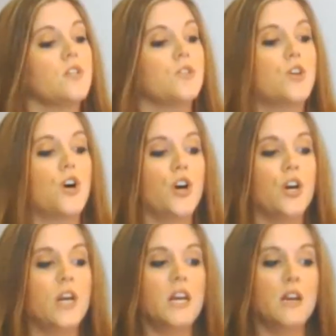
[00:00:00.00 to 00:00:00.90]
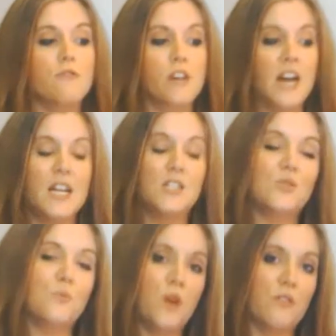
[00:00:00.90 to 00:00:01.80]
So in regards
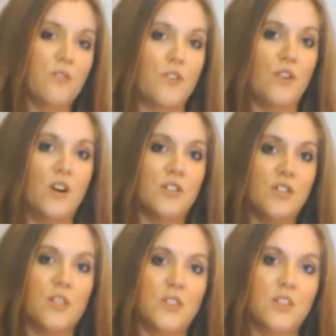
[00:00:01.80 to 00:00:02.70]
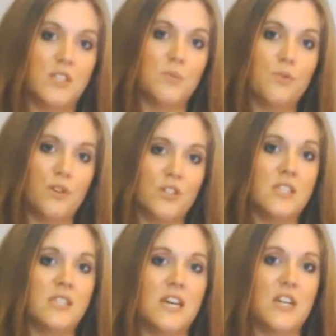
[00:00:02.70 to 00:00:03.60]
to whether or not this
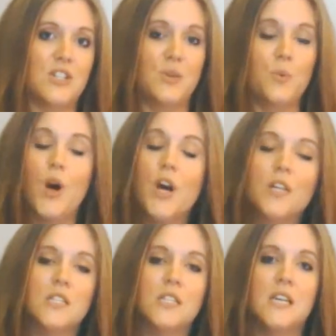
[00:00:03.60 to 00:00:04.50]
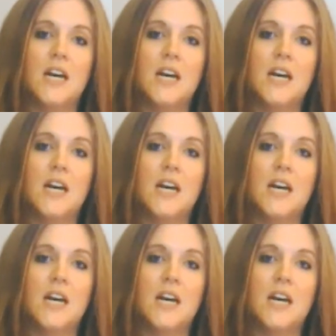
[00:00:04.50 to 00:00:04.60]
process has actually worked,